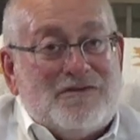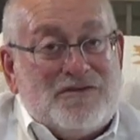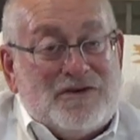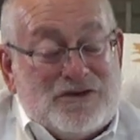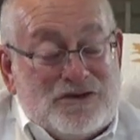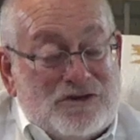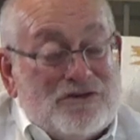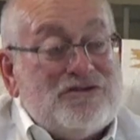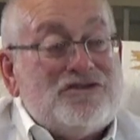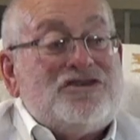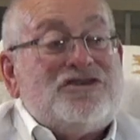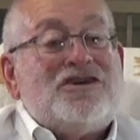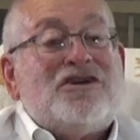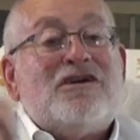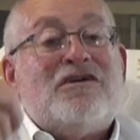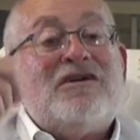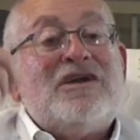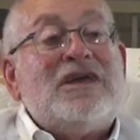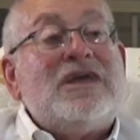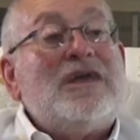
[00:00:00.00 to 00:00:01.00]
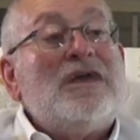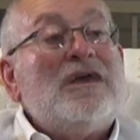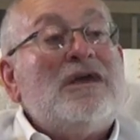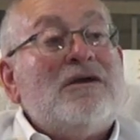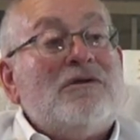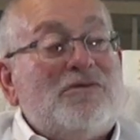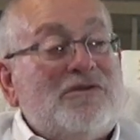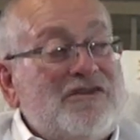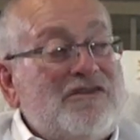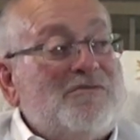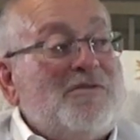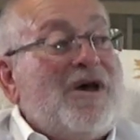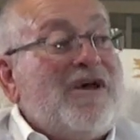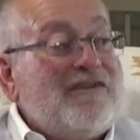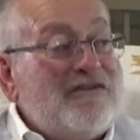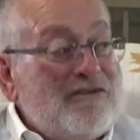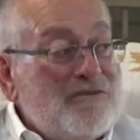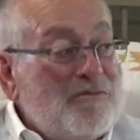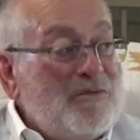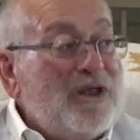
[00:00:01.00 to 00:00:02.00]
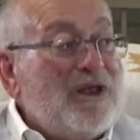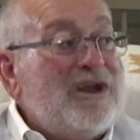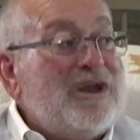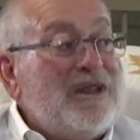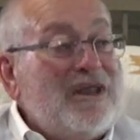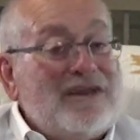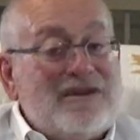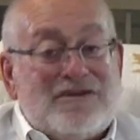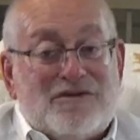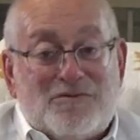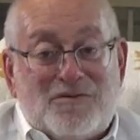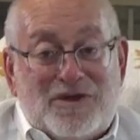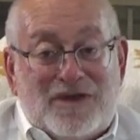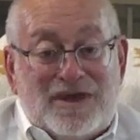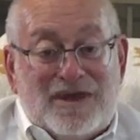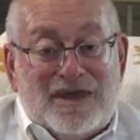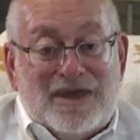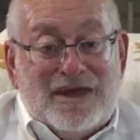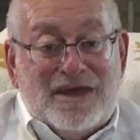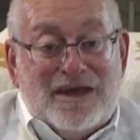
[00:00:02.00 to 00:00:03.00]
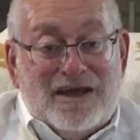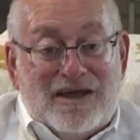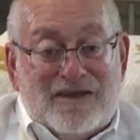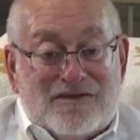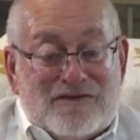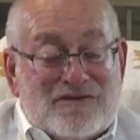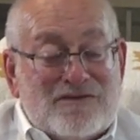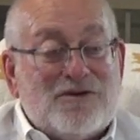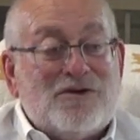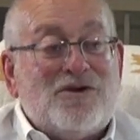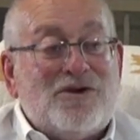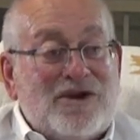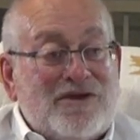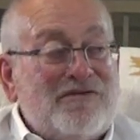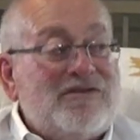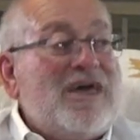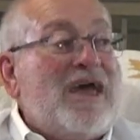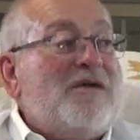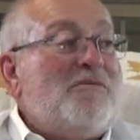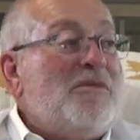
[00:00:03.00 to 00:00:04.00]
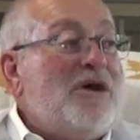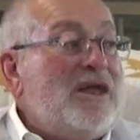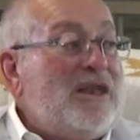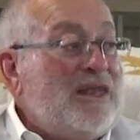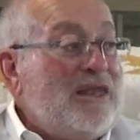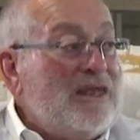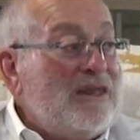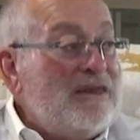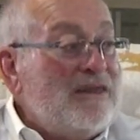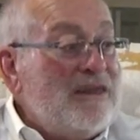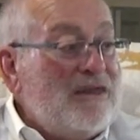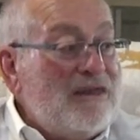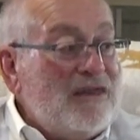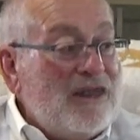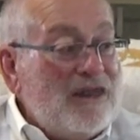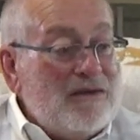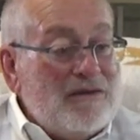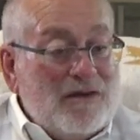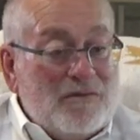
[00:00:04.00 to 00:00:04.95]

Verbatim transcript: the fiduciary responsibility to be a steward of that money and, and,